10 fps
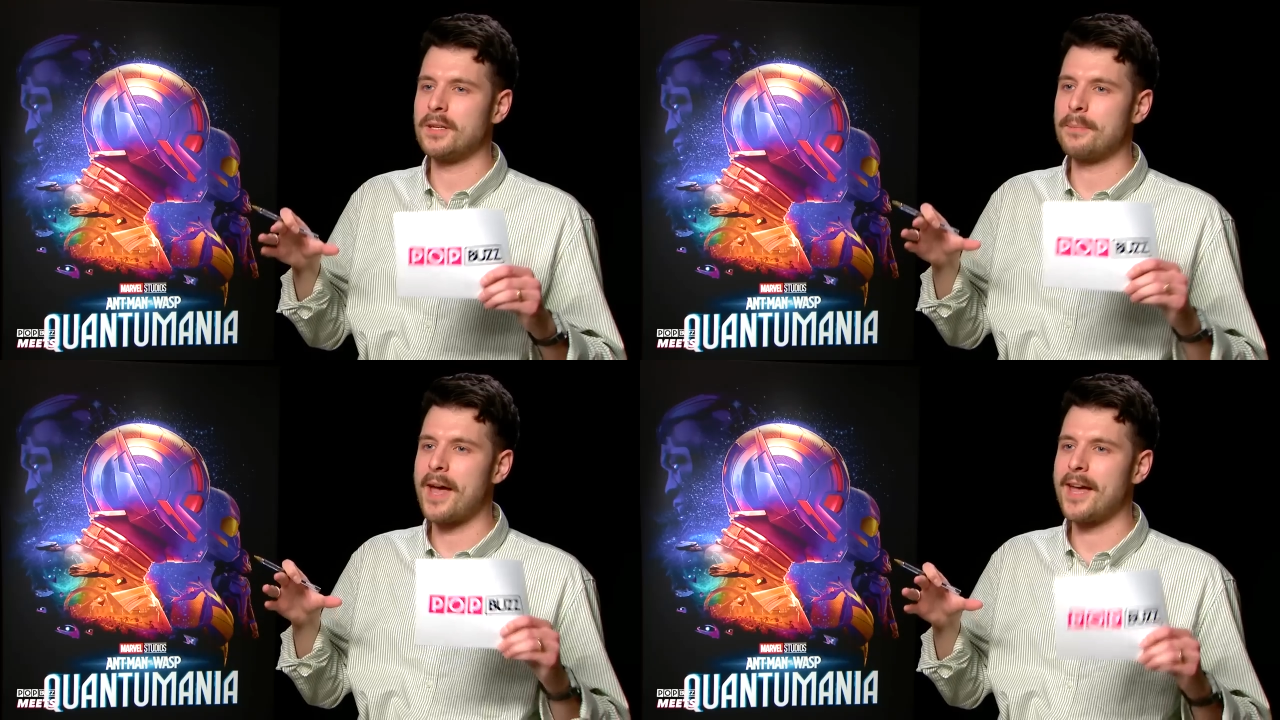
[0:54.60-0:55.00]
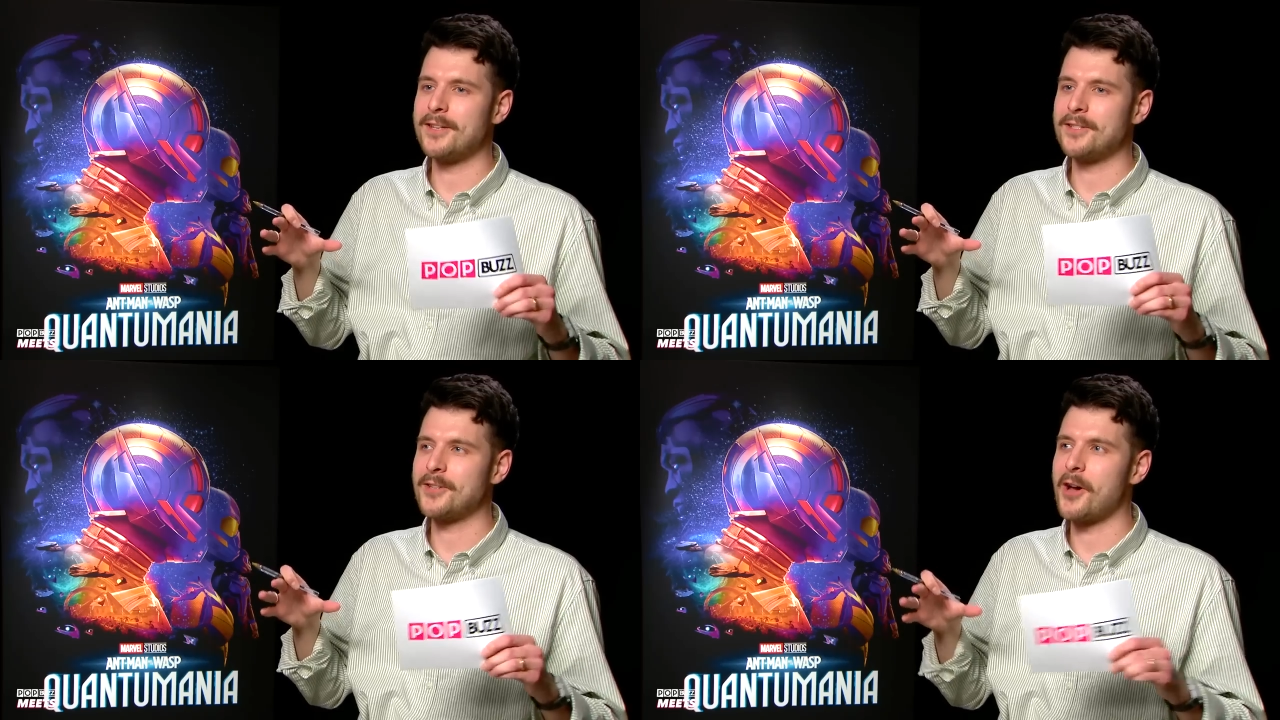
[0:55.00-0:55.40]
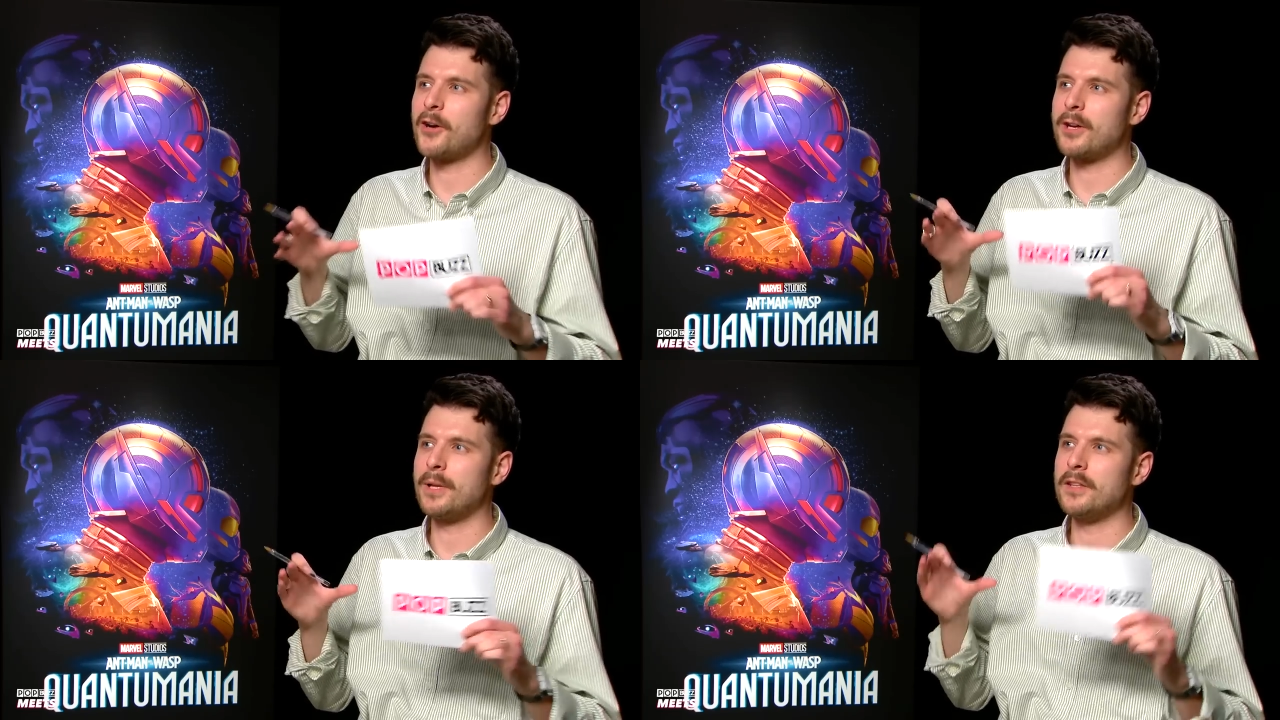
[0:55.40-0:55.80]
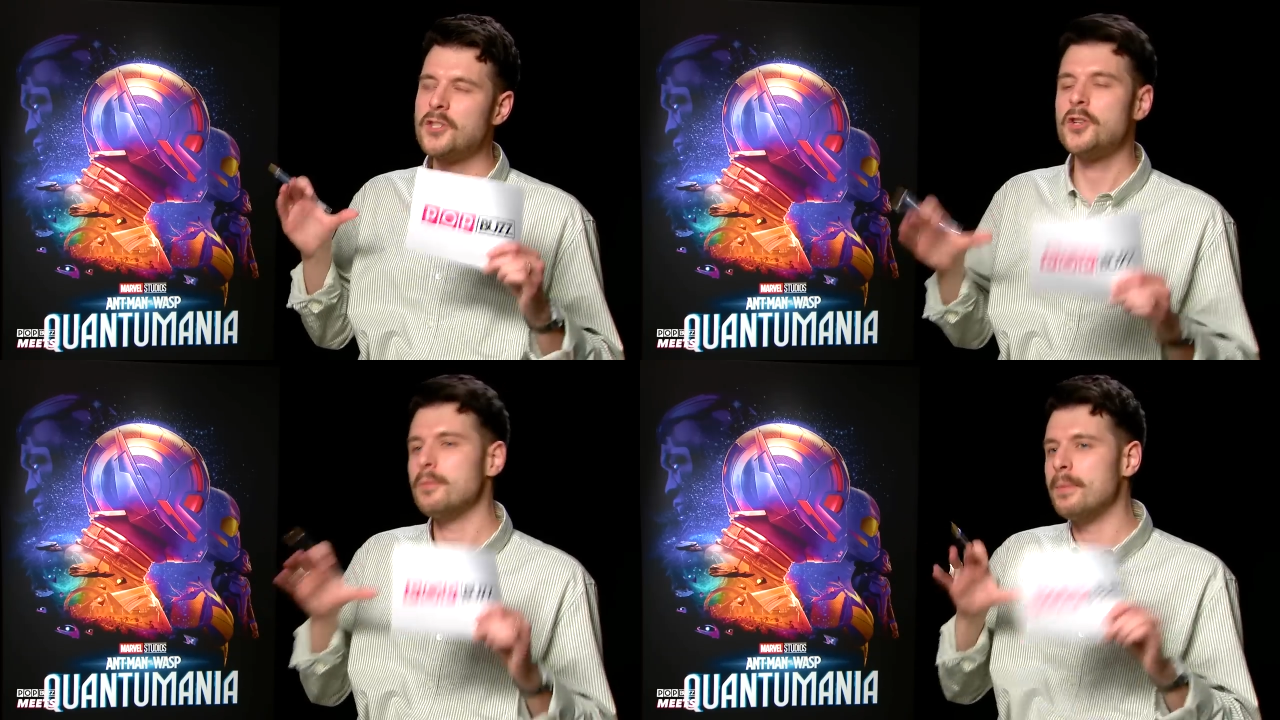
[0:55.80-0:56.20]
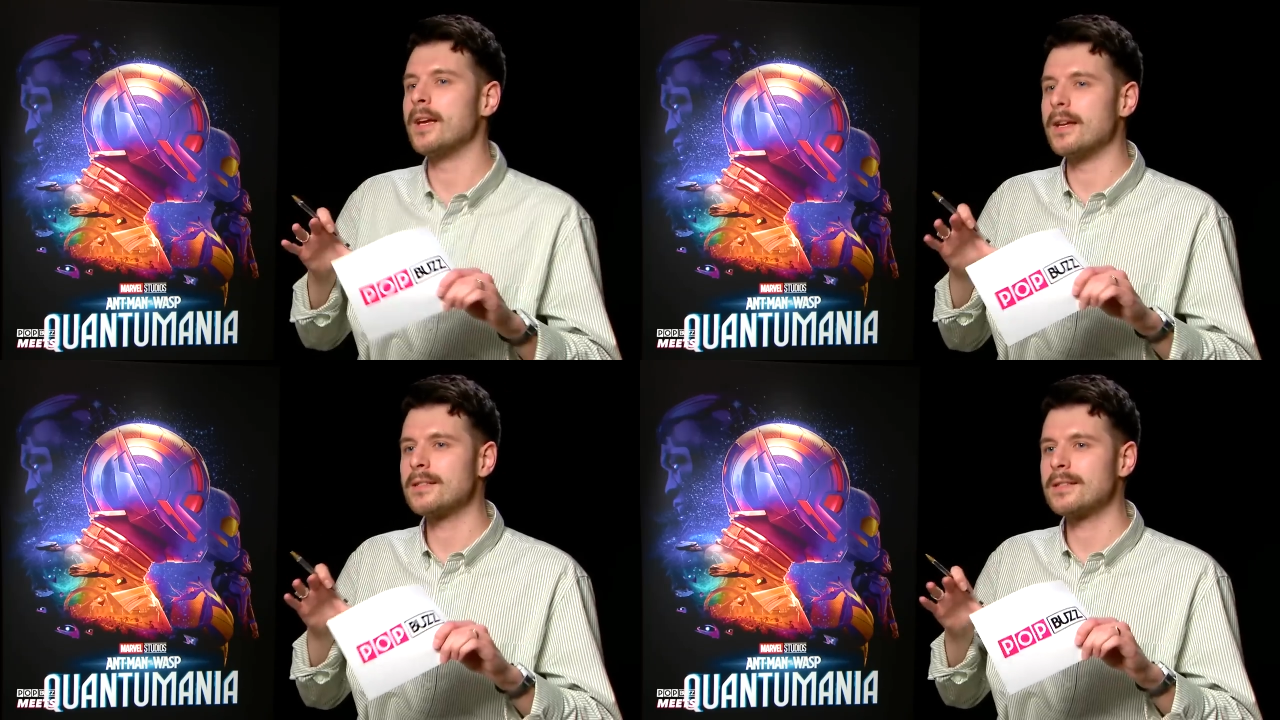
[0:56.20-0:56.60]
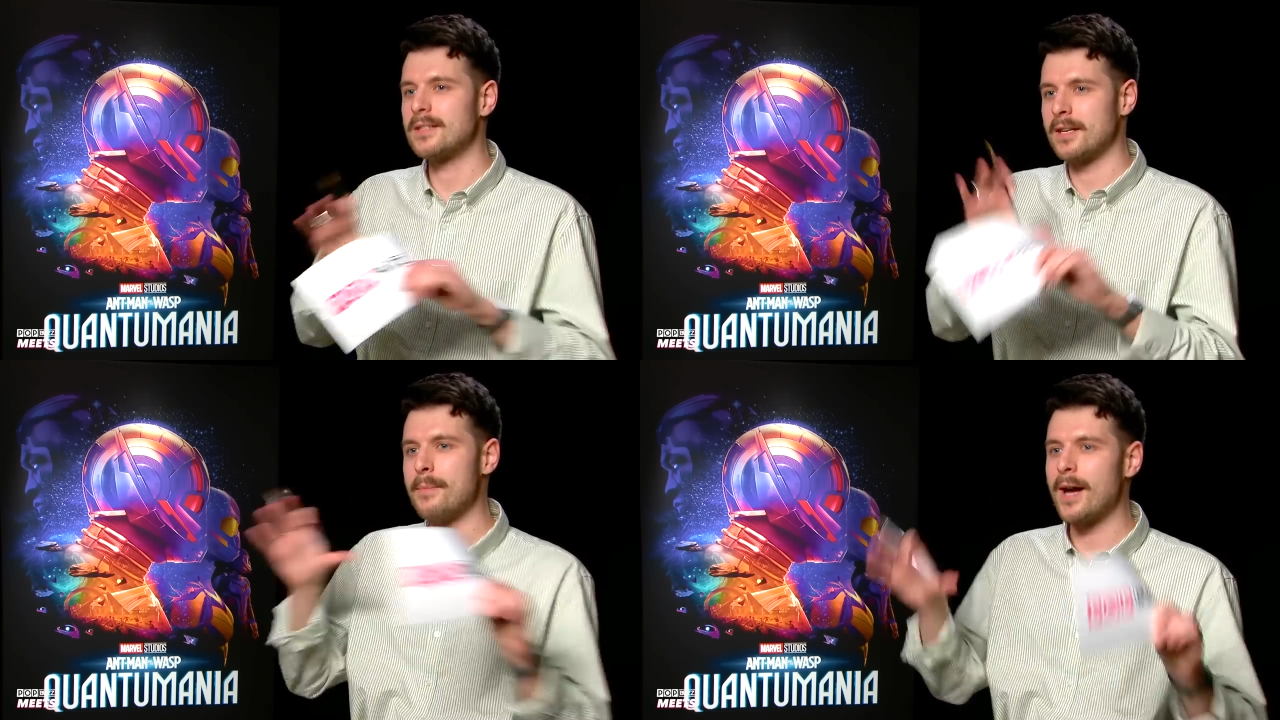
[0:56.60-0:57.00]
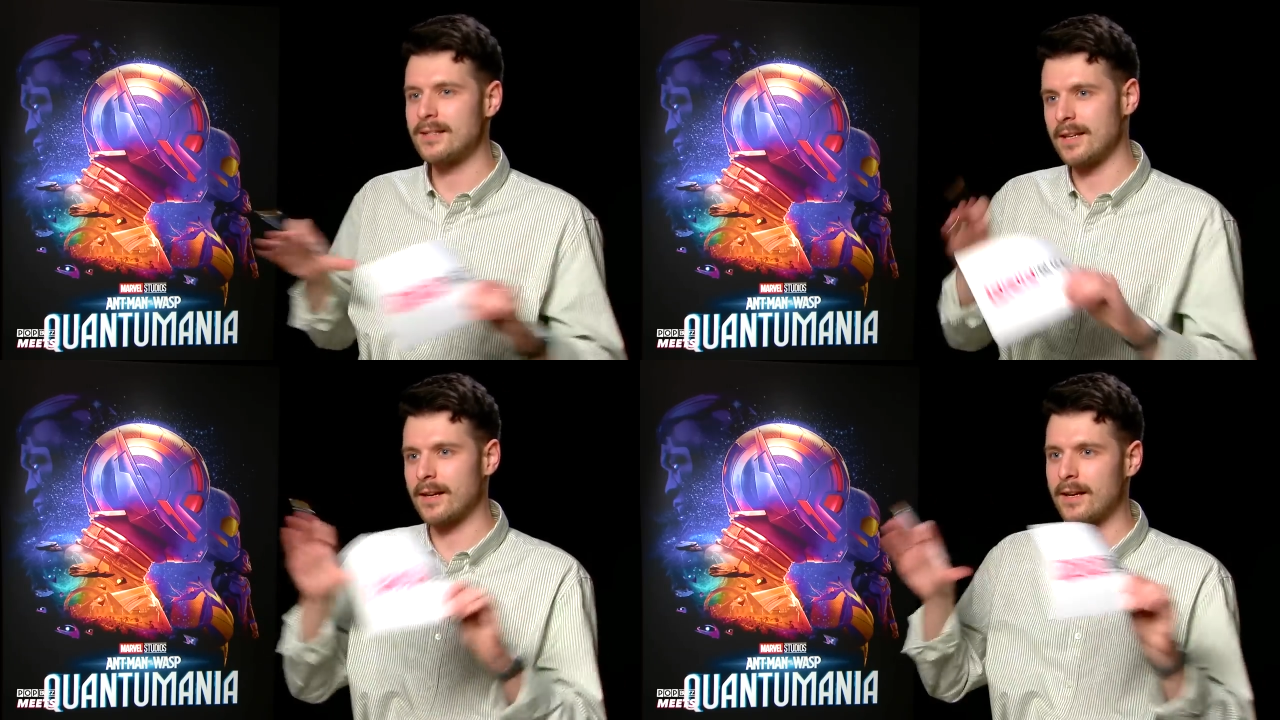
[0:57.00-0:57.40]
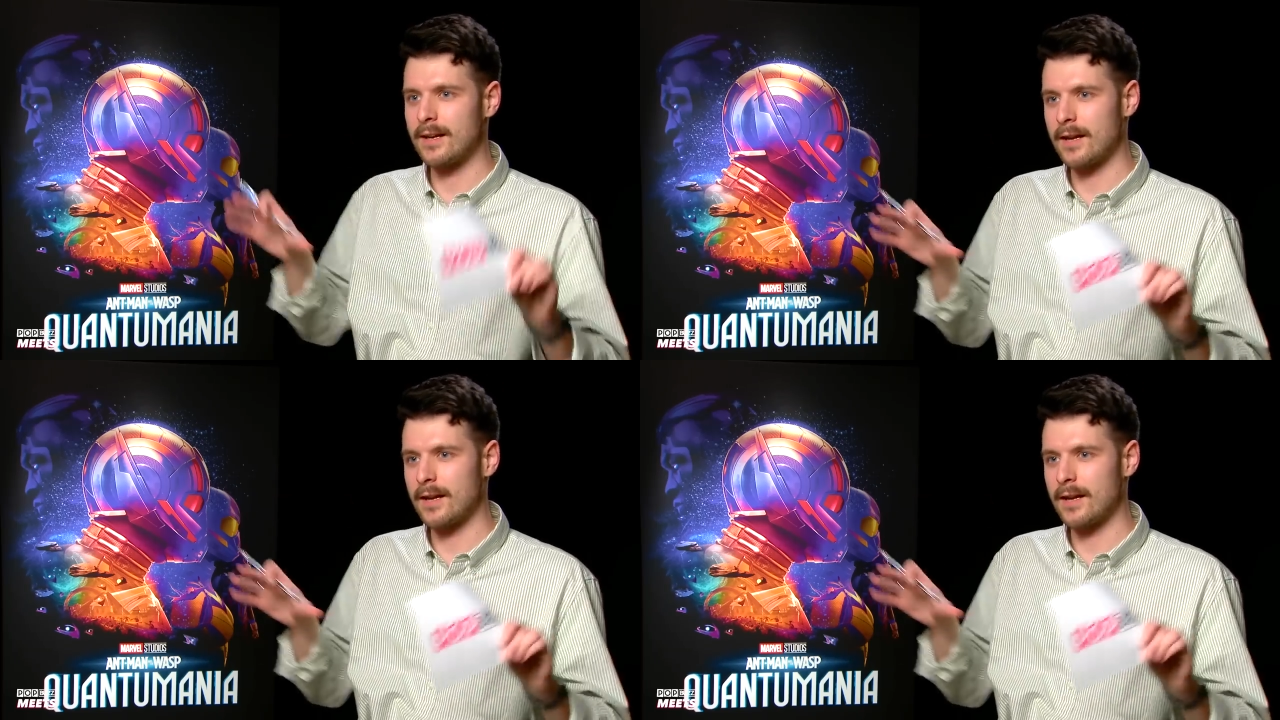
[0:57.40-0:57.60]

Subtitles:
it pairs arguably the two biggest cinematic